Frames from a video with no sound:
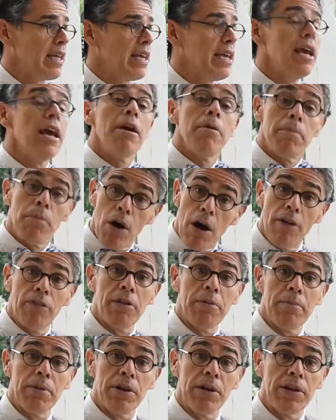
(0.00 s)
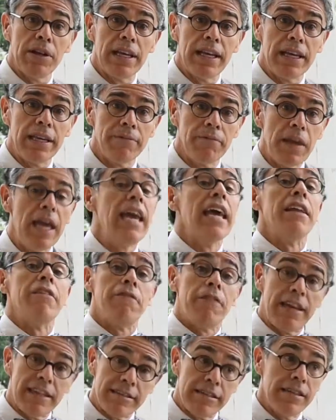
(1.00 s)
he bought the building,
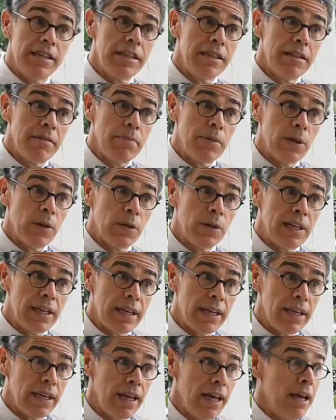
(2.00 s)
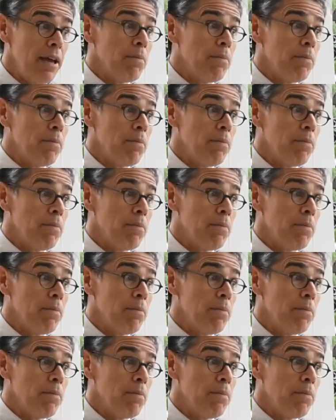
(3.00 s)
invested in the building,